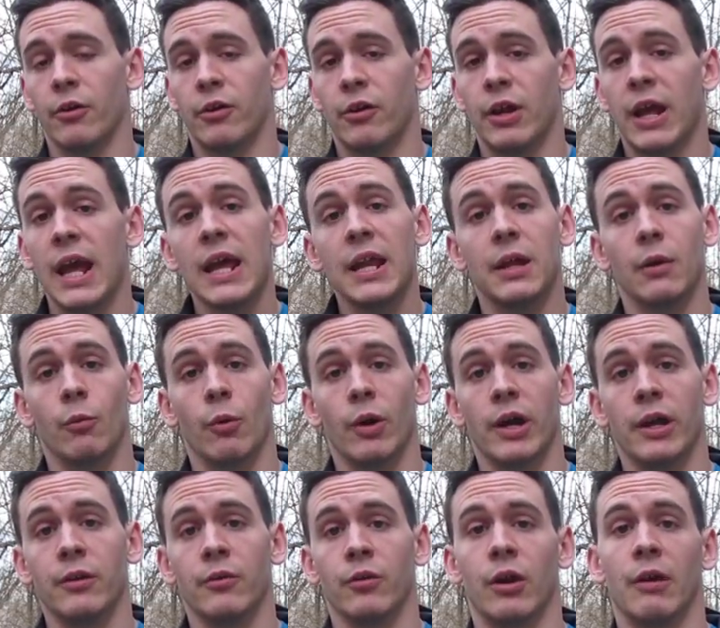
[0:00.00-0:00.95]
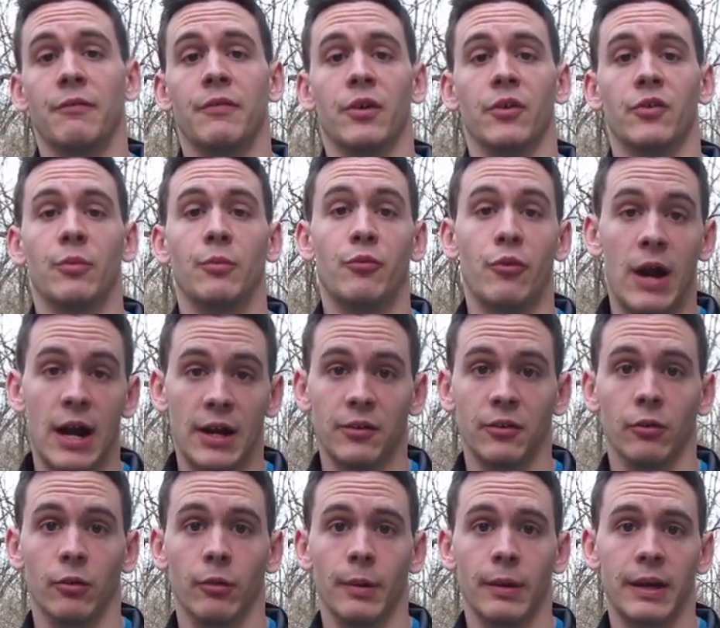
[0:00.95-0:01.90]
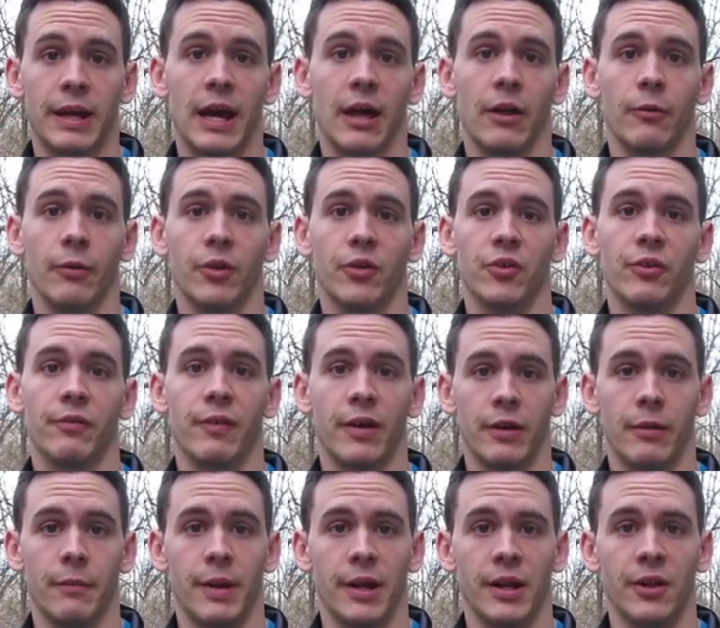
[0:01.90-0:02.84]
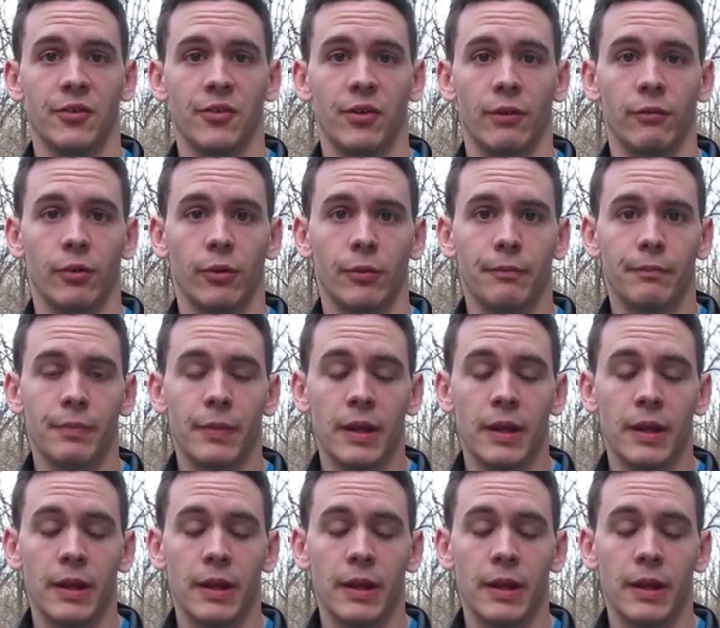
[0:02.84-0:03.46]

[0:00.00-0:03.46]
gaining weight, you're going to have to subtract a little bit of calories to find your maintenance level.